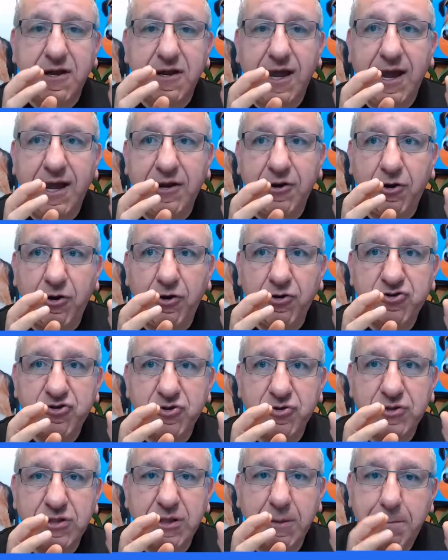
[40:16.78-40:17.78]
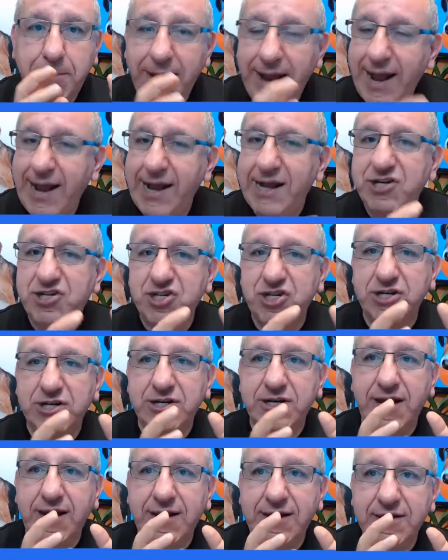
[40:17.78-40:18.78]
and also the
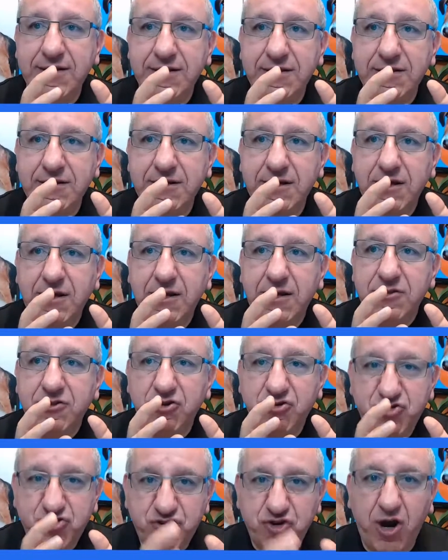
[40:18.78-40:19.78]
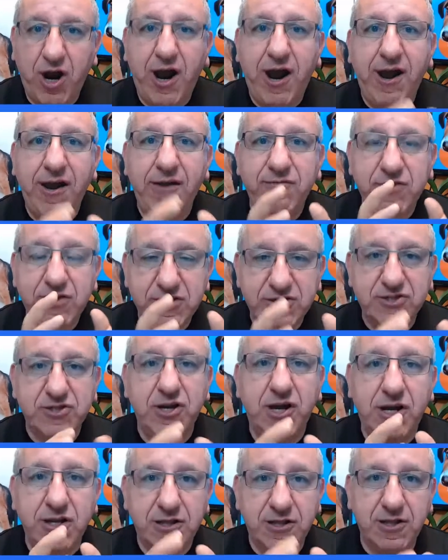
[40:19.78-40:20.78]
passion and the drive is
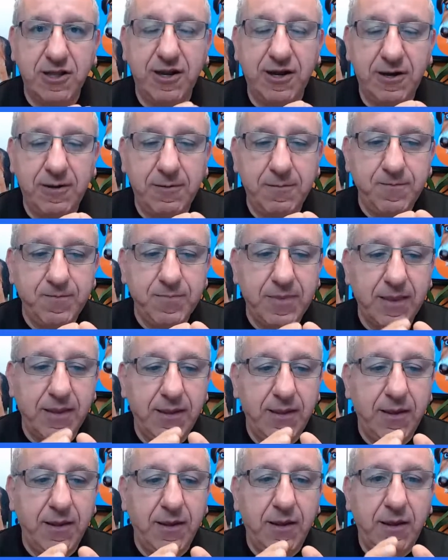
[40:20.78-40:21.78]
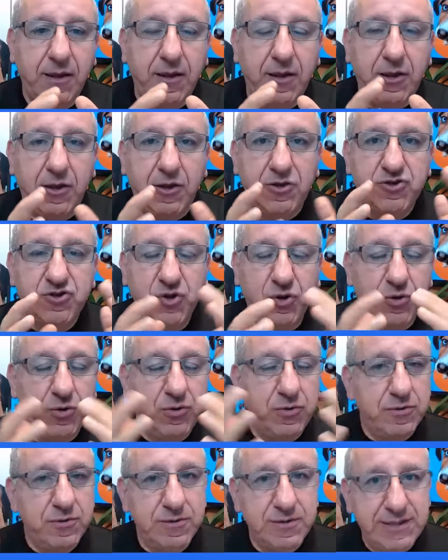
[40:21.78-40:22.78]
not there.
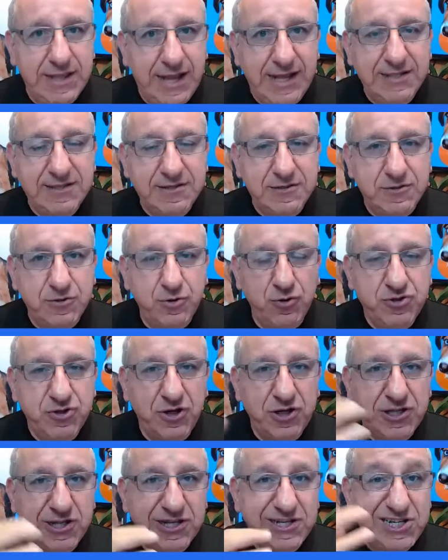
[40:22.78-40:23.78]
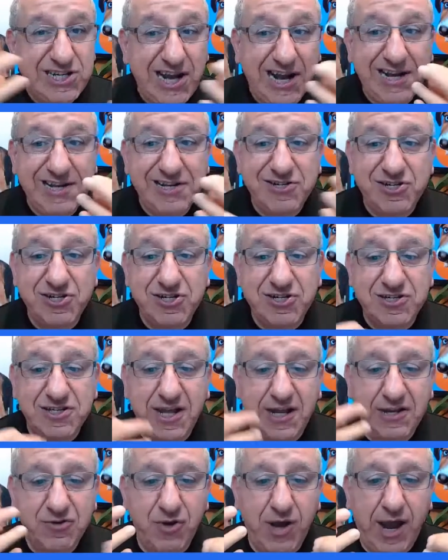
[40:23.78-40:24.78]
So those are the challenges
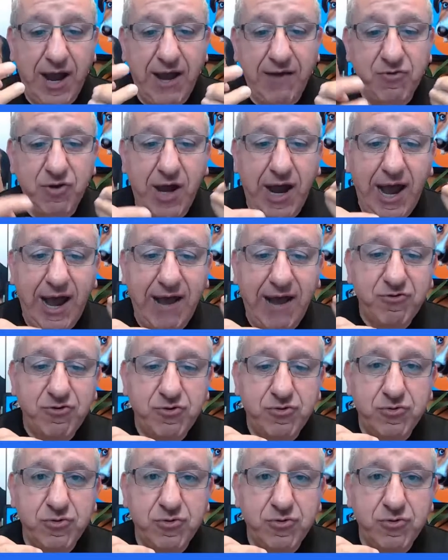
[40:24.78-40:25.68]
that you have. You have